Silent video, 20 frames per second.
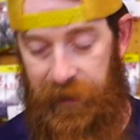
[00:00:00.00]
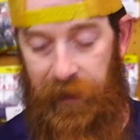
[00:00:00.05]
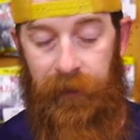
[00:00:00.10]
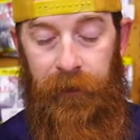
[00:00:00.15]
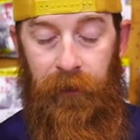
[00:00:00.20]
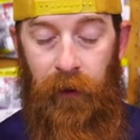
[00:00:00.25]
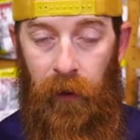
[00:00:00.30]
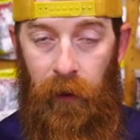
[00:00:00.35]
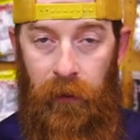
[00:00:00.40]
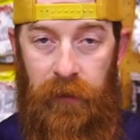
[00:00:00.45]
Now,
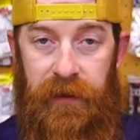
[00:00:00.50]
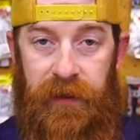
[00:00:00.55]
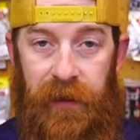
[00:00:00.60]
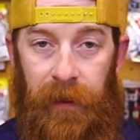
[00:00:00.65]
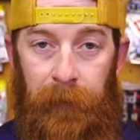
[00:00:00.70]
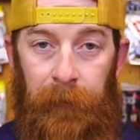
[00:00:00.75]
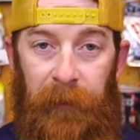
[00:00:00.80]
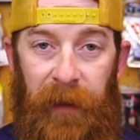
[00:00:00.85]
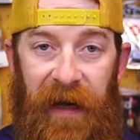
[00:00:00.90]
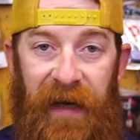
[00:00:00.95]
there are
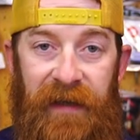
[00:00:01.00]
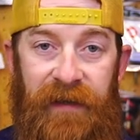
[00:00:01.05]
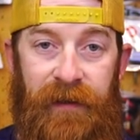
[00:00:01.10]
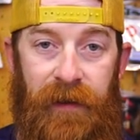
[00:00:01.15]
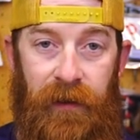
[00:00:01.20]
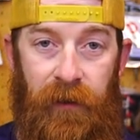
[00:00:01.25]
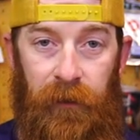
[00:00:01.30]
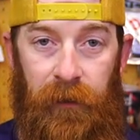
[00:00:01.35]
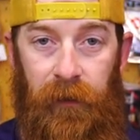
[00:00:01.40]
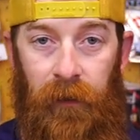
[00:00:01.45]
some baits
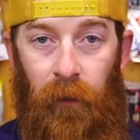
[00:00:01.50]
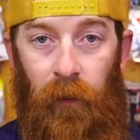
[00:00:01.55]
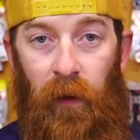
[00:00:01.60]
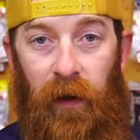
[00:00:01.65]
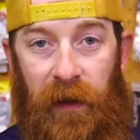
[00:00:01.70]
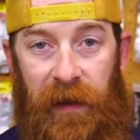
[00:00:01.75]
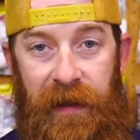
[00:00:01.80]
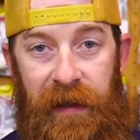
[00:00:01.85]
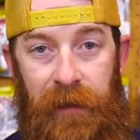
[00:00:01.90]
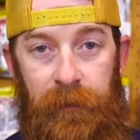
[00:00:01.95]
that you're going to
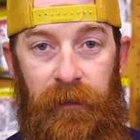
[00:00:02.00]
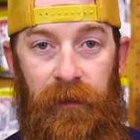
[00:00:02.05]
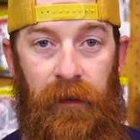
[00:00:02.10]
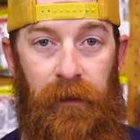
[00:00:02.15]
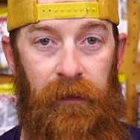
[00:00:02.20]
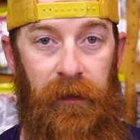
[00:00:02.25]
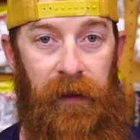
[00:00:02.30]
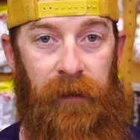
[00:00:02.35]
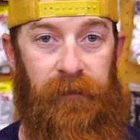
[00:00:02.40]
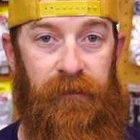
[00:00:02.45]
want to keep in the
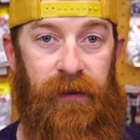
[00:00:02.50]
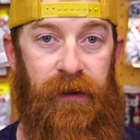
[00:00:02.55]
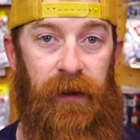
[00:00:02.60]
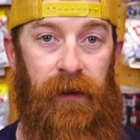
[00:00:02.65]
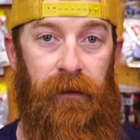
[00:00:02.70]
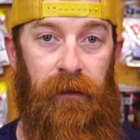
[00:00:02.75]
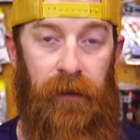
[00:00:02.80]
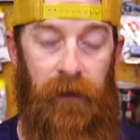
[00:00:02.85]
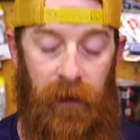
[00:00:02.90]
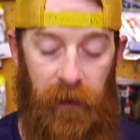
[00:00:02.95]

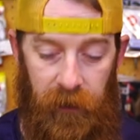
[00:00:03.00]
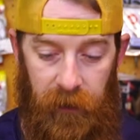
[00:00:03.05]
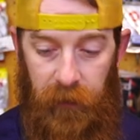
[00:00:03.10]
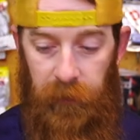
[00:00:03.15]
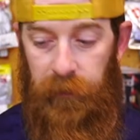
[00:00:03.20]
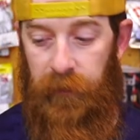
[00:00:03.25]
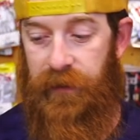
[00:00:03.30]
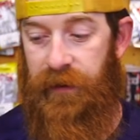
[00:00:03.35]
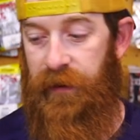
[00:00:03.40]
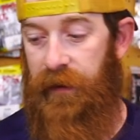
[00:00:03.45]
clamshell.
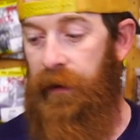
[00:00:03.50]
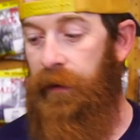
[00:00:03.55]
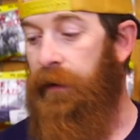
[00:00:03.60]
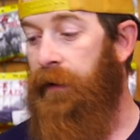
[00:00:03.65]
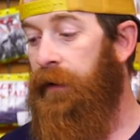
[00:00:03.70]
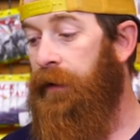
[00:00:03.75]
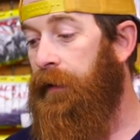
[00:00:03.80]
100%.